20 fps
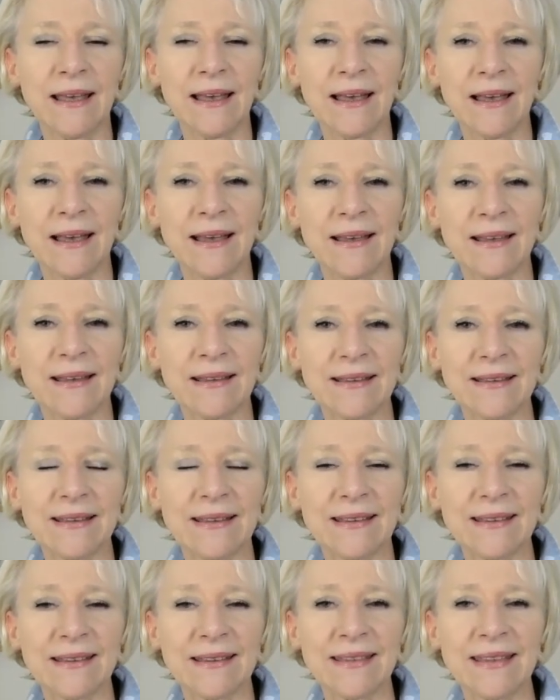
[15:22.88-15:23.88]

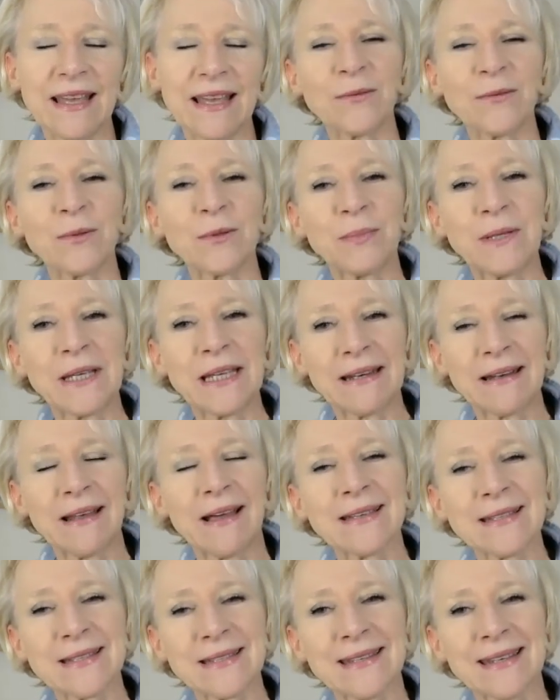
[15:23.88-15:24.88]
that would be a
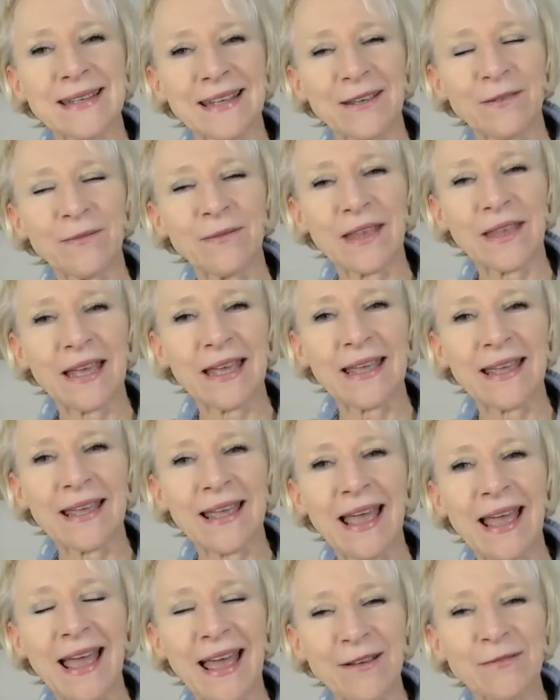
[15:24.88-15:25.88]
nice thing if they
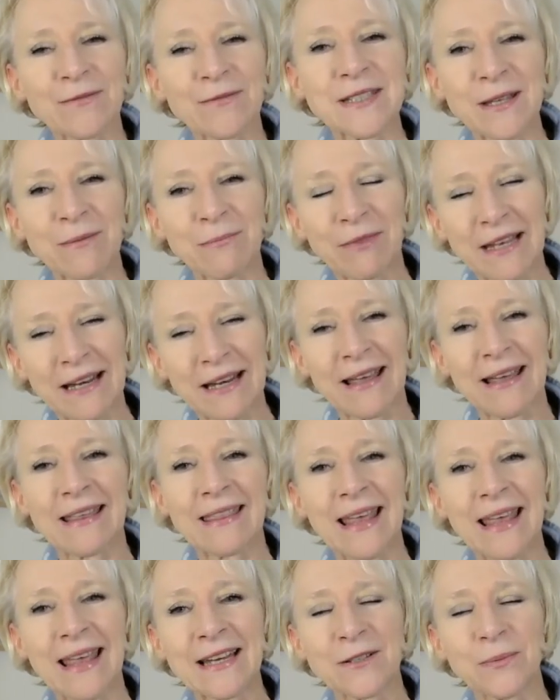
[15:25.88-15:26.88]
have something like
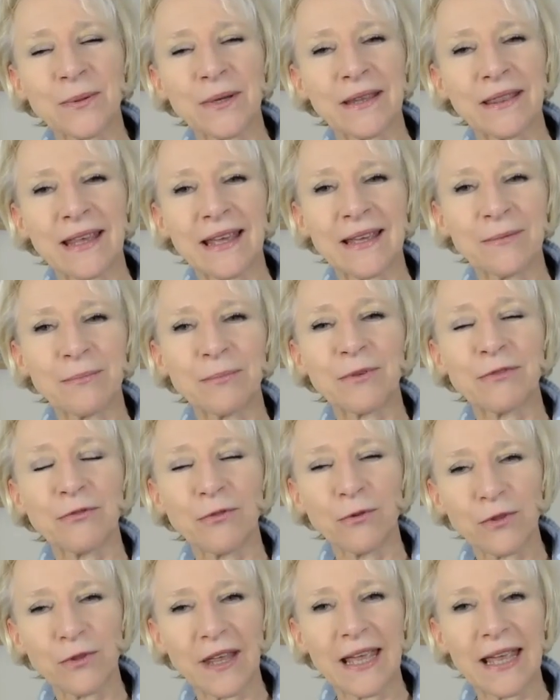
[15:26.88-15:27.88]
that where they,
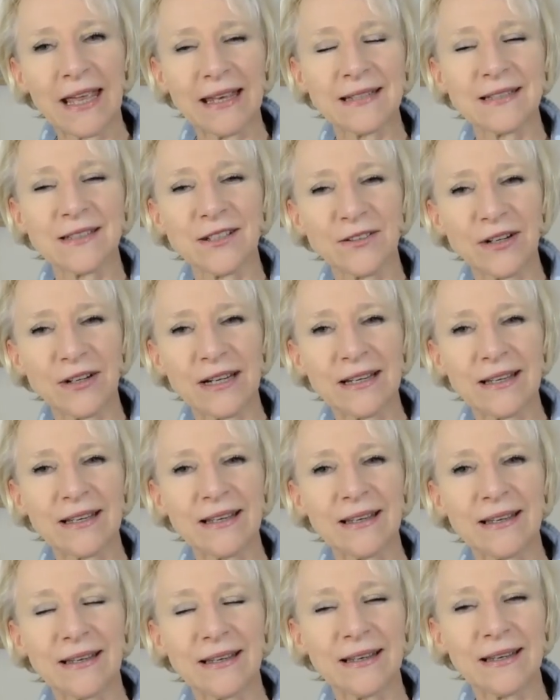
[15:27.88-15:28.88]
before they enter
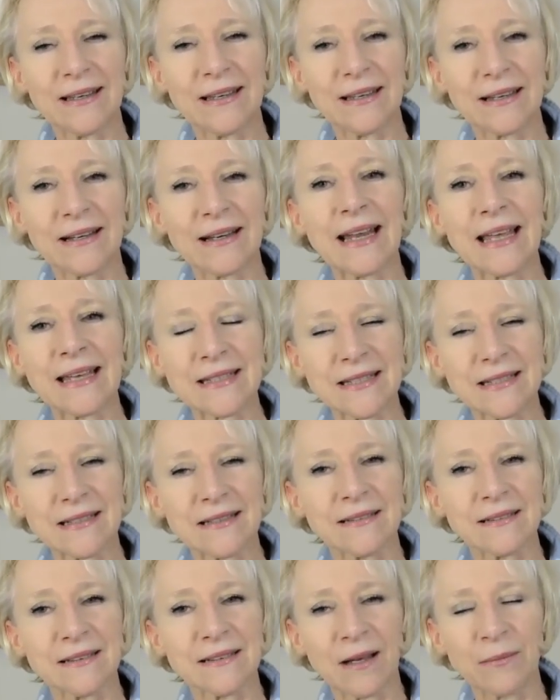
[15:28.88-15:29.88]
a
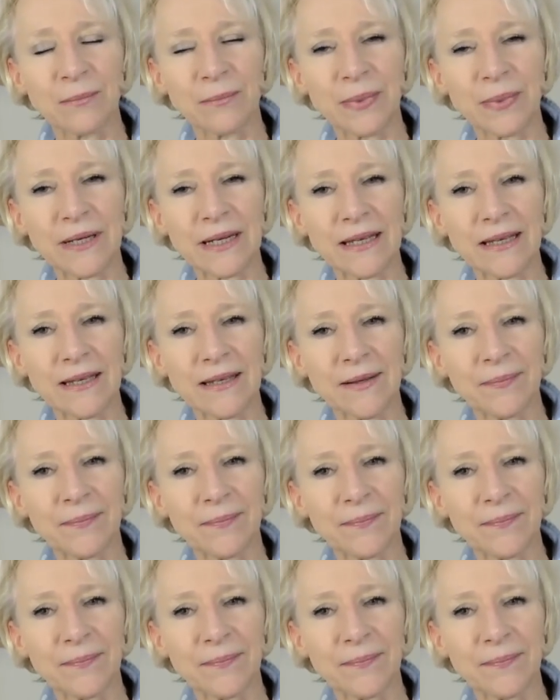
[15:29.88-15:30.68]
classical company?